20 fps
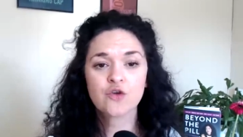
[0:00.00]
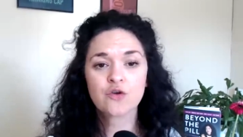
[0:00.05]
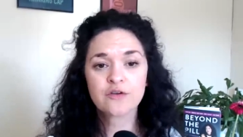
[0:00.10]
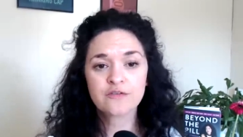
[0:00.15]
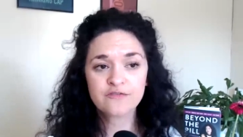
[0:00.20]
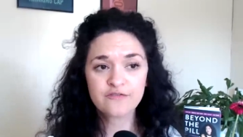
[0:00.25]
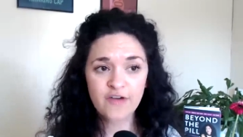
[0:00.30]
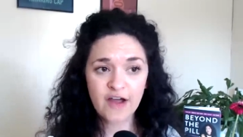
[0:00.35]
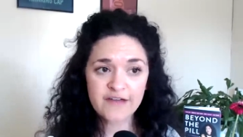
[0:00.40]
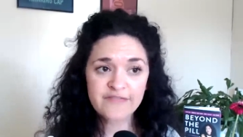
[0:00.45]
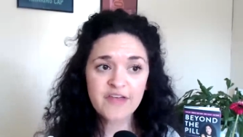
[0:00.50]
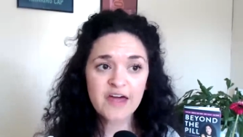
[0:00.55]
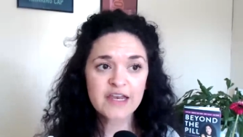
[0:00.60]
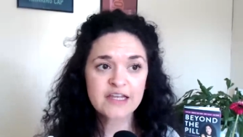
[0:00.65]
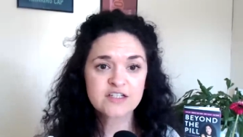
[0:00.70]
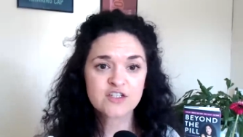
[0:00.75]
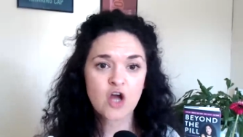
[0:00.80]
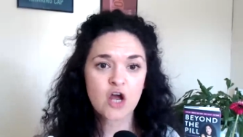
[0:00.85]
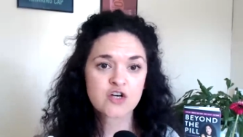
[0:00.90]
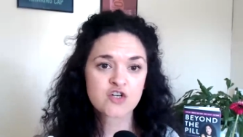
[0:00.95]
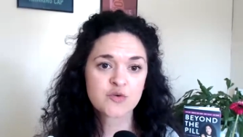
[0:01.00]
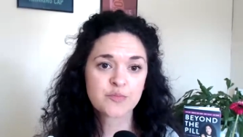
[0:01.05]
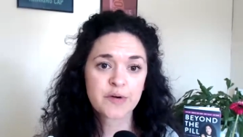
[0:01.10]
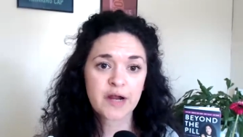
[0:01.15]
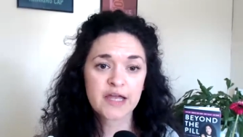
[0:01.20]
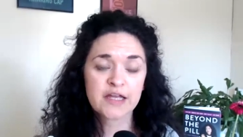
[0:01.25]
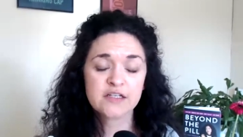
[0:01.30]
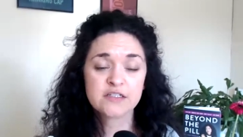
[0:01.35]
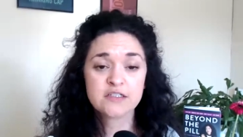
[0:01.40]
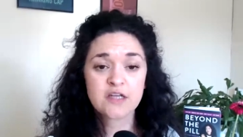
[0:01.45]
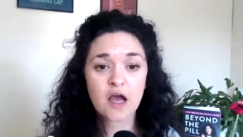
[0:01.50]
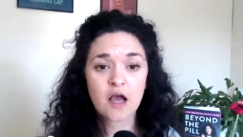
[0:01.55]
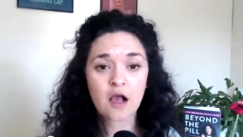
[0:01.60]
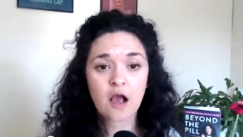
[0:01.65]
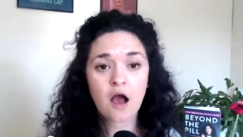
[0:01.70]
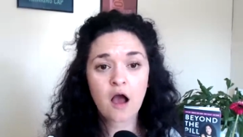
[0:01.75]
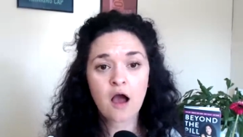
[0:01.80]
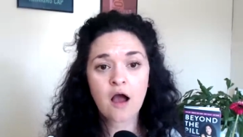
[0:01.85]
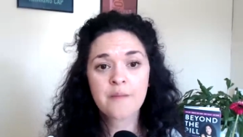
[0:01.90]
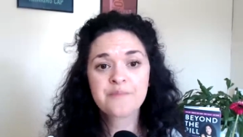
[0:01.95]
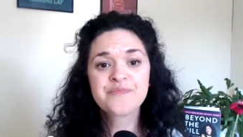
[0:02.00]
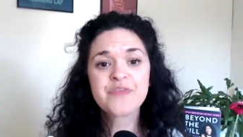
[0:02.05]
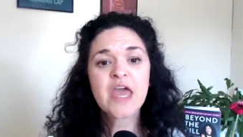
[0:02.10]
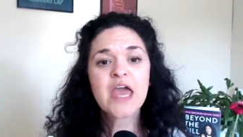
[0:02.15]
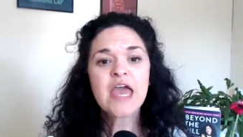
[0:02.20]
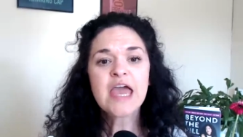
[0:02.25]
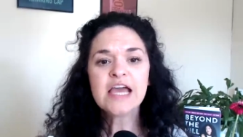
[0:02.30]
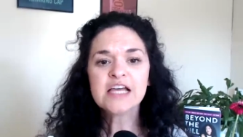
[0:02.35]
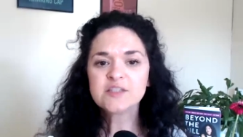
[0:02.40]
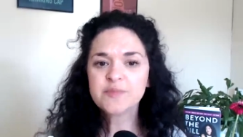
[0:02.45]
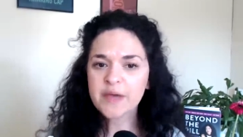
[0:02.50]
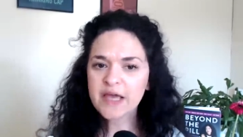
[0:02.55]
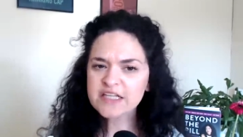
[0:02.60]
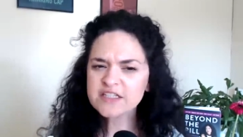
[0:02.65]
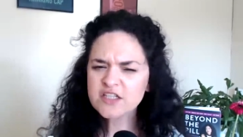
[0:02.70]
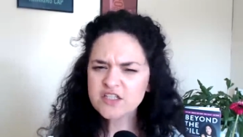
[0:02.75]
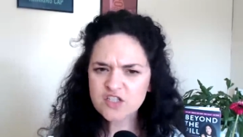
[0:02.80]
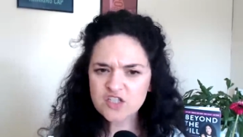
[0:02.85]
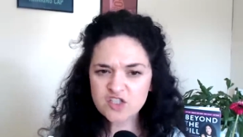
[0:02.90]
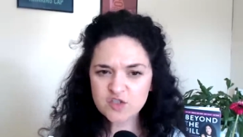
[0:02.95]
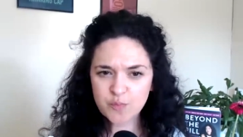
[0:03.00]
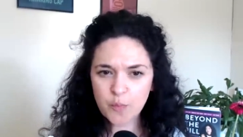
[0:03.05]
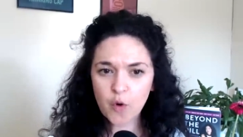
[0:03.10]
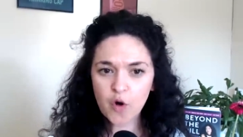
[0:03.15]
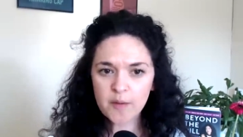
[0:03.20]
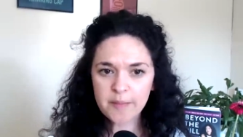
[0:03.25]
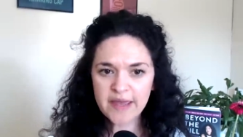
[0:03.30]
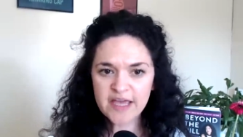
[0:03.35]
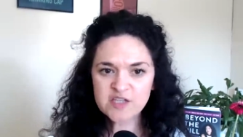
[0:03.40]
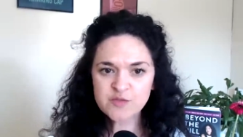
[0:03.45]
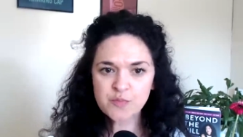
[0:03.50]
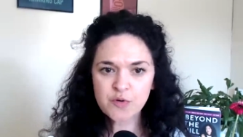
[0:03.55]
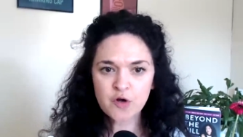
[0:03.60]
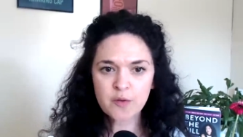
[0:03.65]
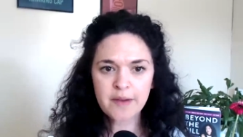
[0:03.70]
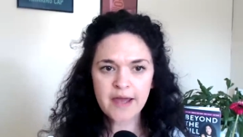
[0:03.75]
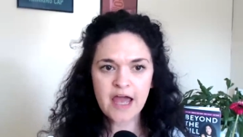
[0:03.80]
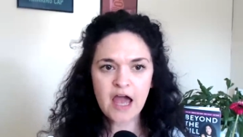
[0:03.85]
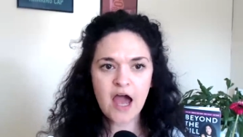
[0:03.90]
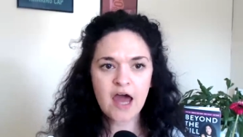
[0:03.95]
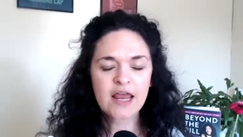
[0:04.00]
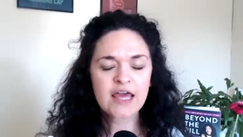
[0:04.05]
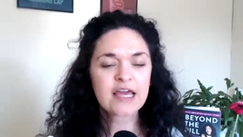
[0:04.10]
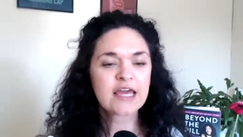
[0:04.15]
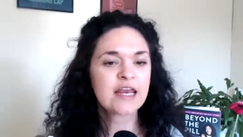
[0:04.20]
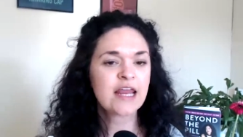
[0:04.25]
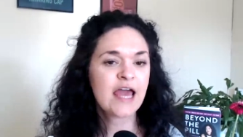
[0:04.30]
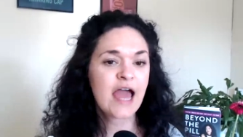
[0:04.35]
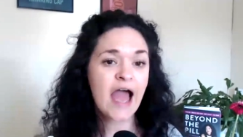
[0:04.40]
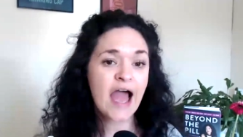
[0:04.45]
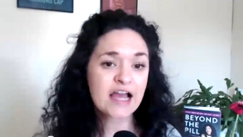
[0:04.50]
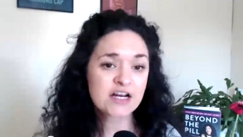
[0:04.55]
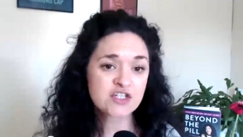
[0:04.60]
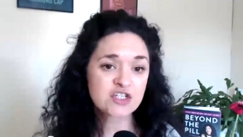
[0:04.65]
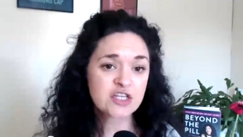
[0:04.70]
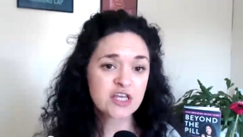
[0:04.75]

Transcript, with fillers: You can find that at drbrighten.com. It's because it's a spore-based probiotic and it actually